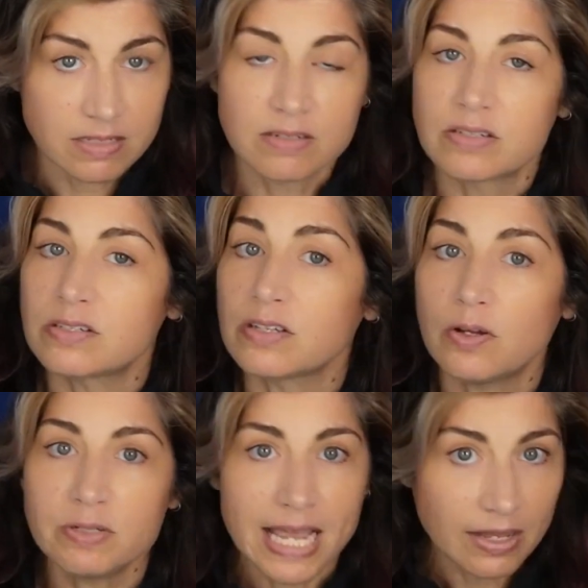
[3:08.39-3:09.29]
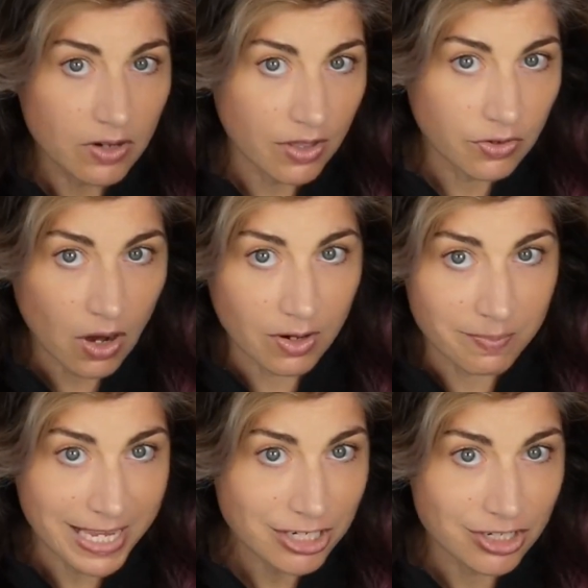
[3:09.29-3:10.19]
slow down other
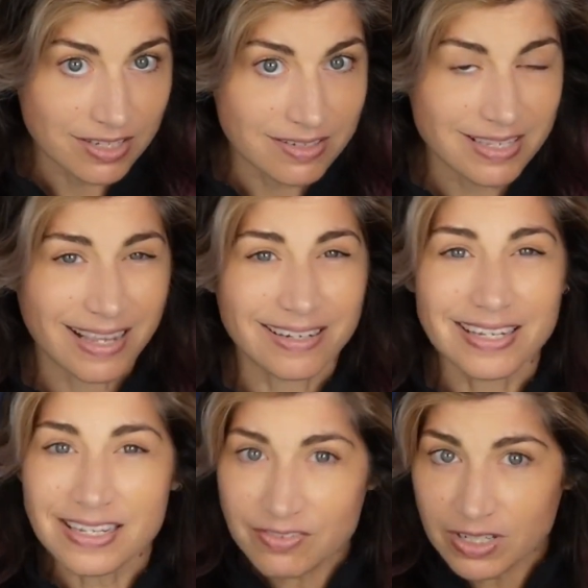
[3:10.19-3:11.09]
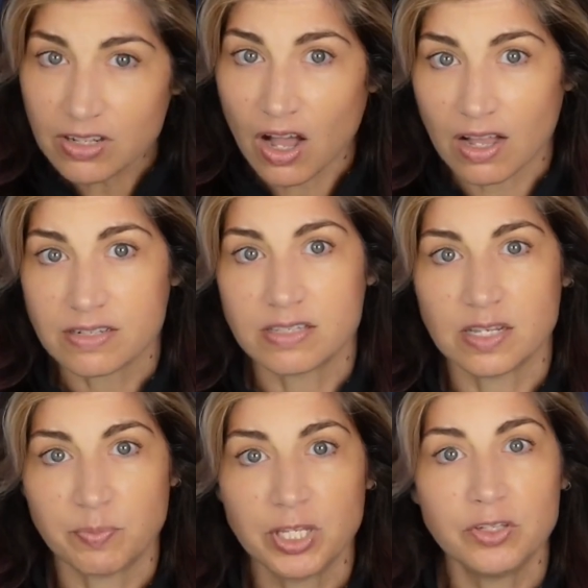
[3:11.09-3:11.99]
automations, and even cause
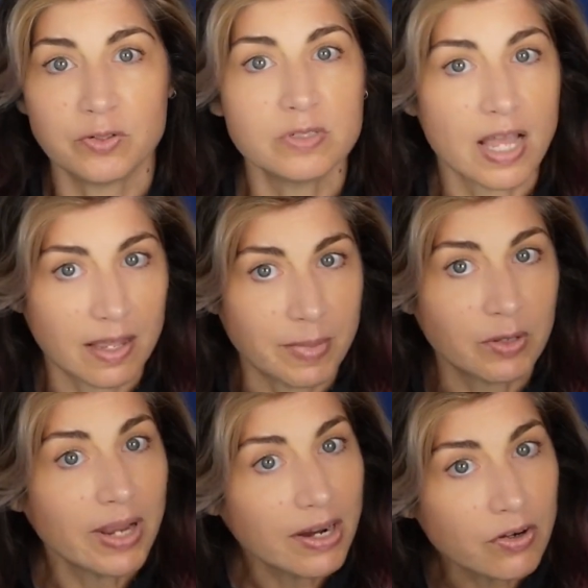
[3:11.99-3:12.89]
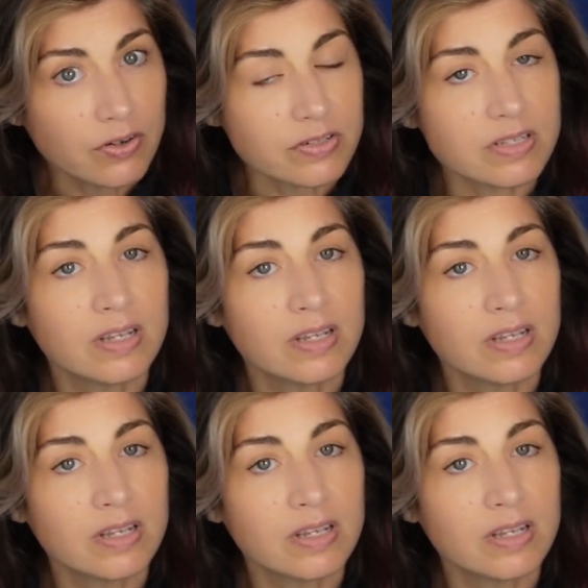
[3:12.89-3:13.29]
CPU timeout errors.